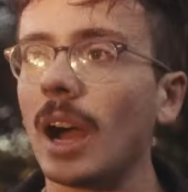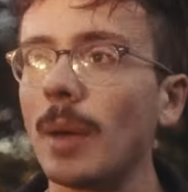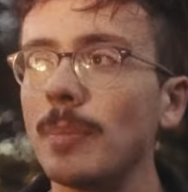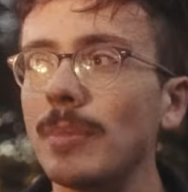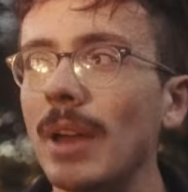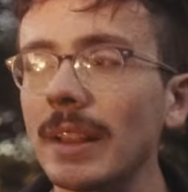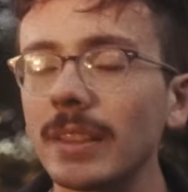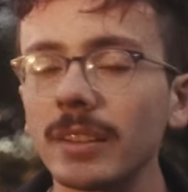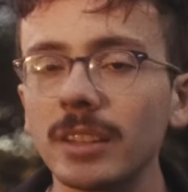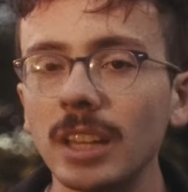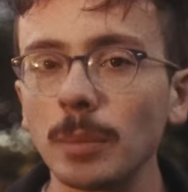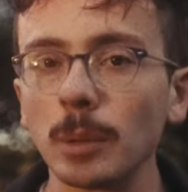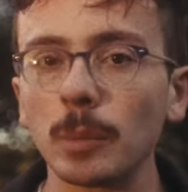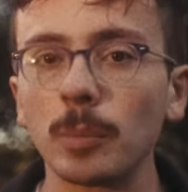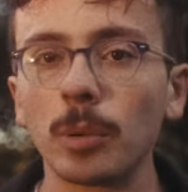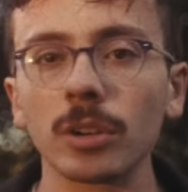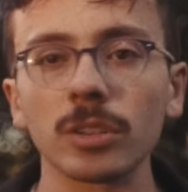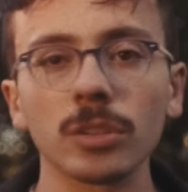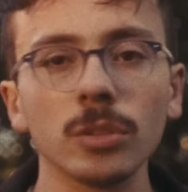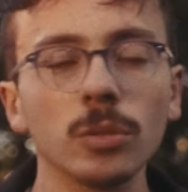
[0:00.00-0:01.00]
I'm not the type of
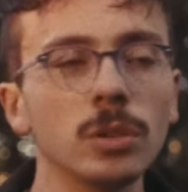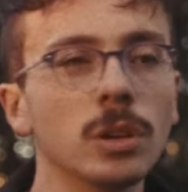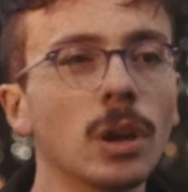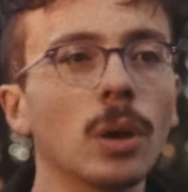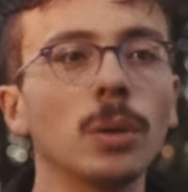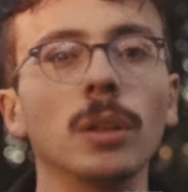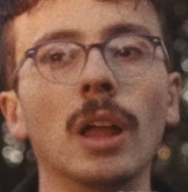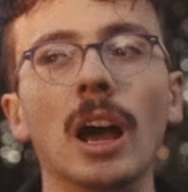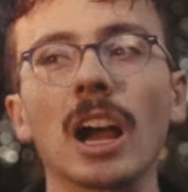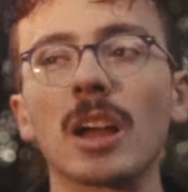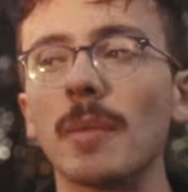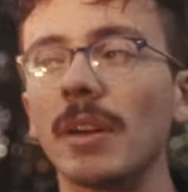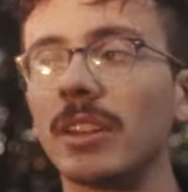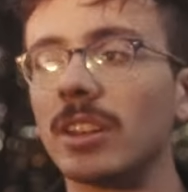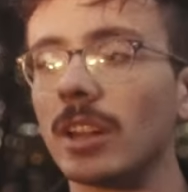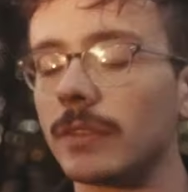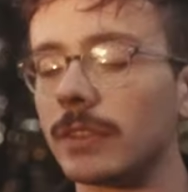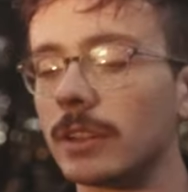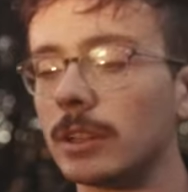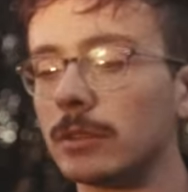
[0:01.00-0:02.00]
person who can go lock
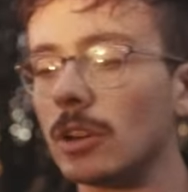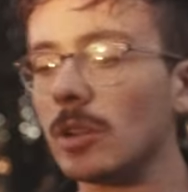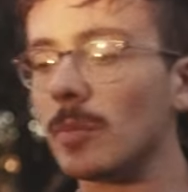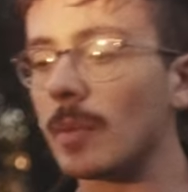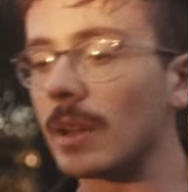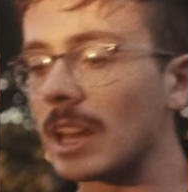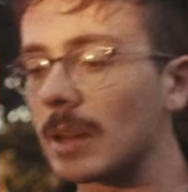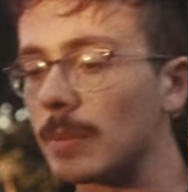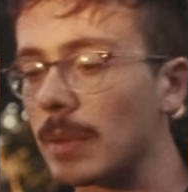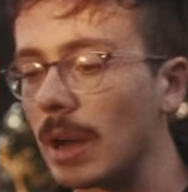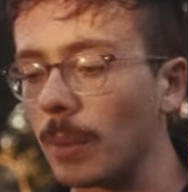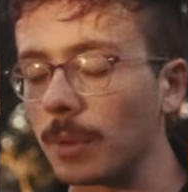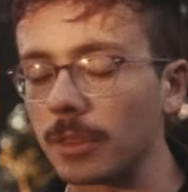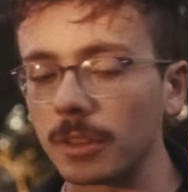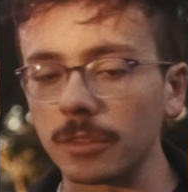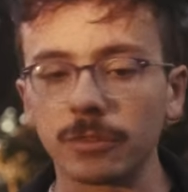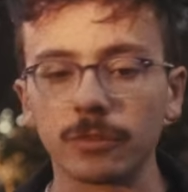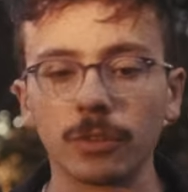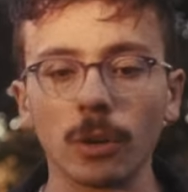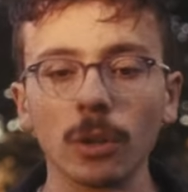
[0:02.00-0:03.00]
myself in a room and come out with
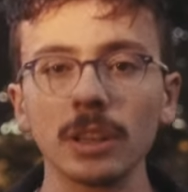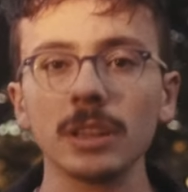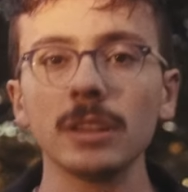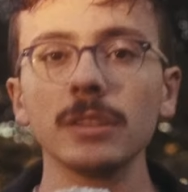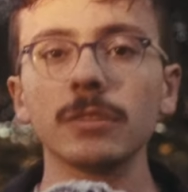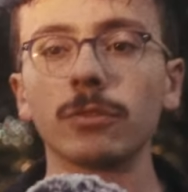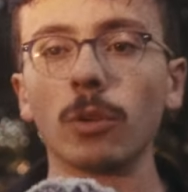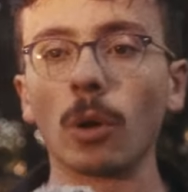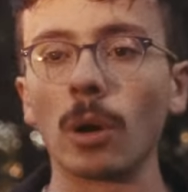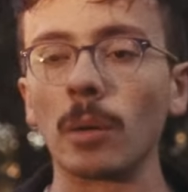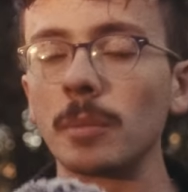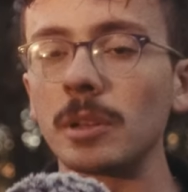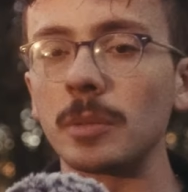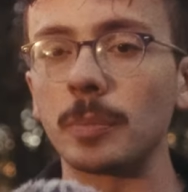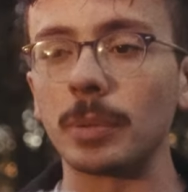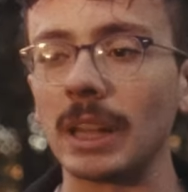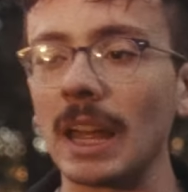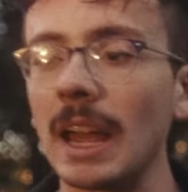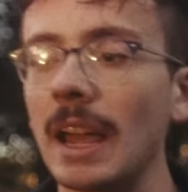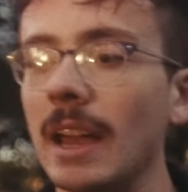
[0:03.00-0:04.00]
a fully formed
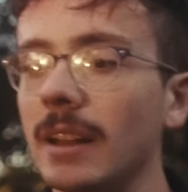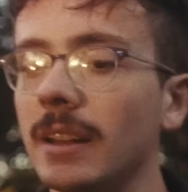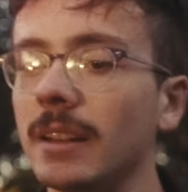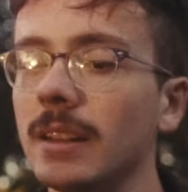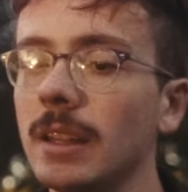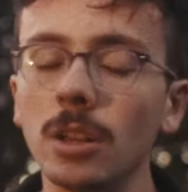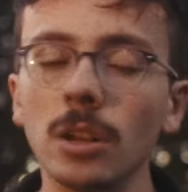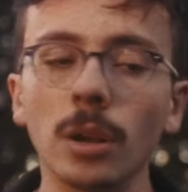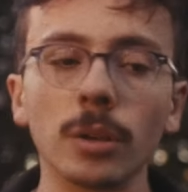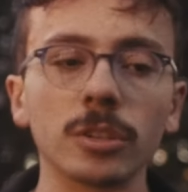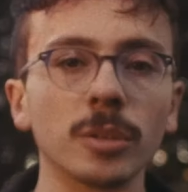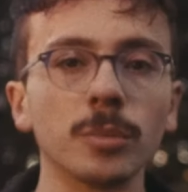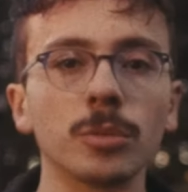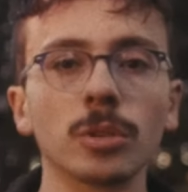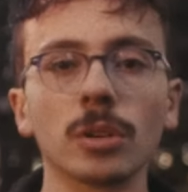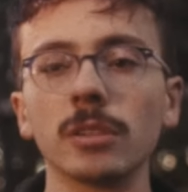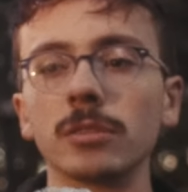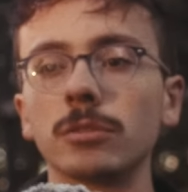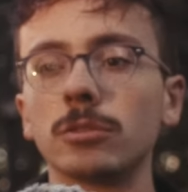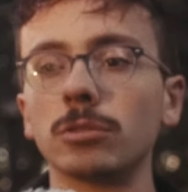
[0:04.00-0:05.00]
plan and, you know, some
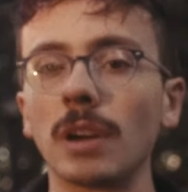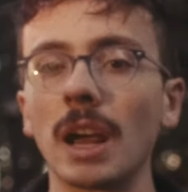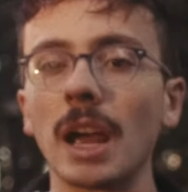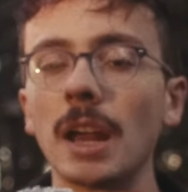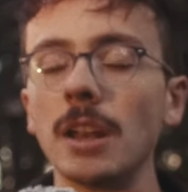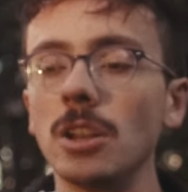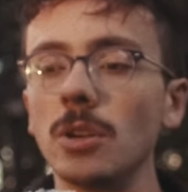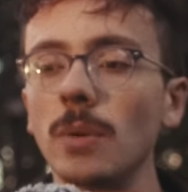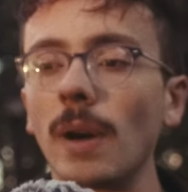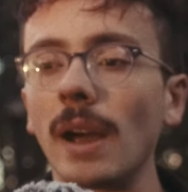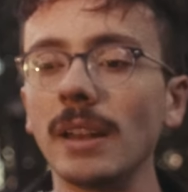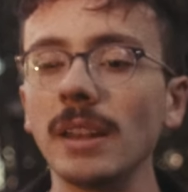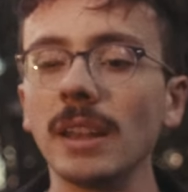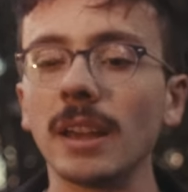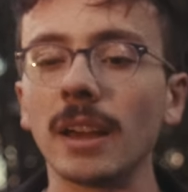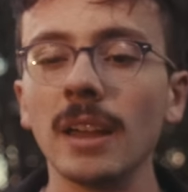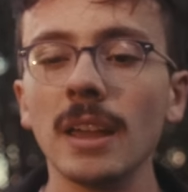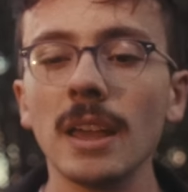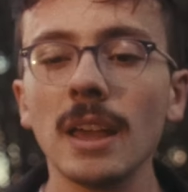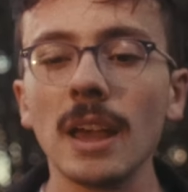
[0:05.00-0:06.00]
sort of grand new
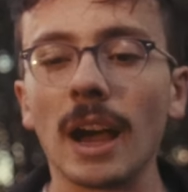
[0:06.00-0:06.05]
idea.